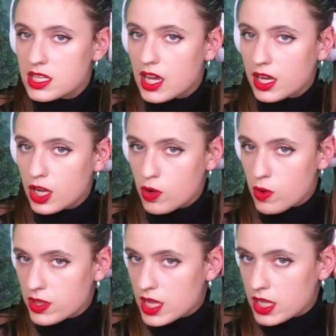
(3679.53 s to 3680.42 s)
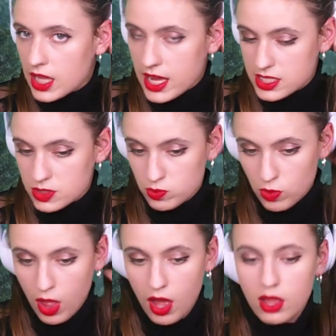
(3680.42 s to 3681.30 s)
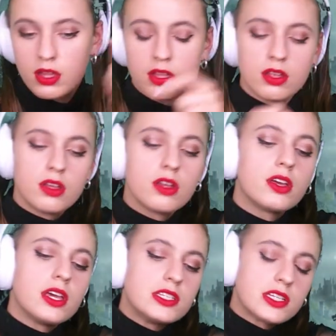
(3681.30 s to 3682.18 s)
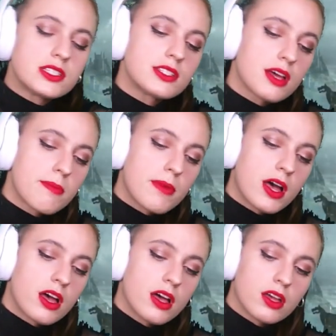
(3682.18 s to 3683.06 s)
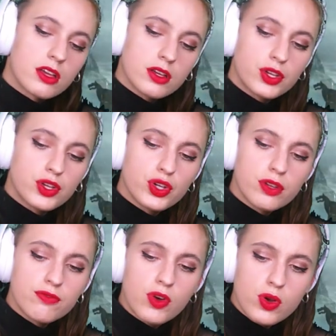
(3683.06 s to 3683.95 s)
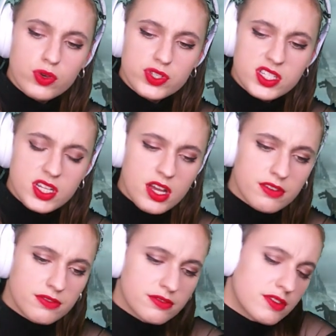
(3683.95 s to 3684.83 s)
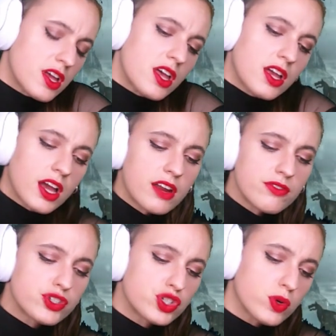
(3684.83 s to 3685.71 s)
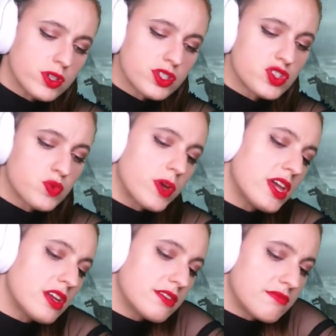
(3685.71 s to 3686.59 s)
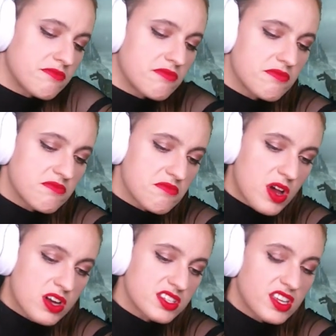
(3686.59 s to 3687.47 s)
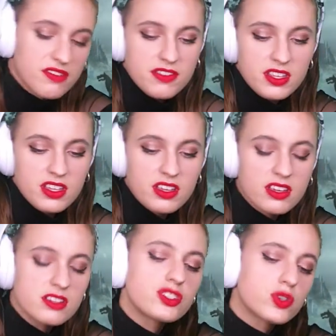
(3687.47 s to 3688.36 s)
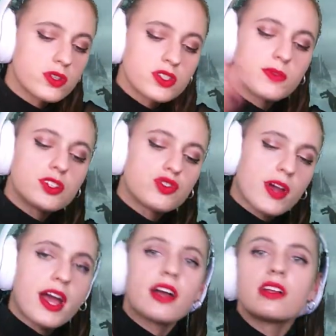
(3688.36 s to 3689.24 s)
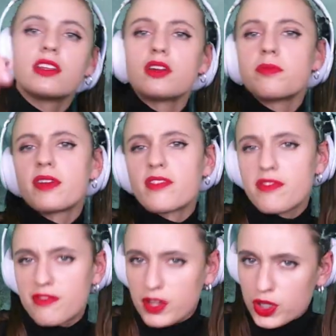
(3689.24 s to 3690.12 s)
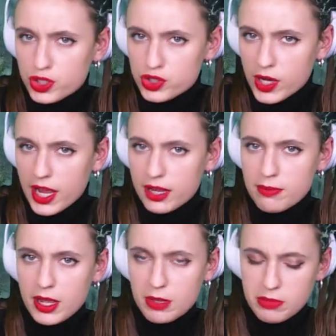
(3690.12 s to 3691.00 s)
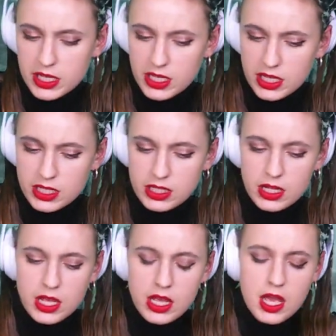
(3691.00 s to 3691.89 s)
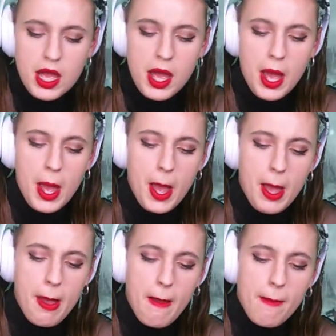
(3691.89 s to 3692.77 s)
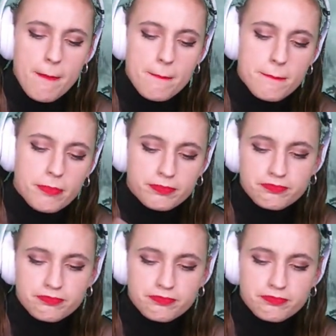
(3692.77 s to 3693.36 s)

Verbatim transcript: echo on that last whoa. He did some good vocal stuff. Kind of a short and sweet, honestly I feel like, a short and sweet track, a little bit of a filler track in my opinion. Didn't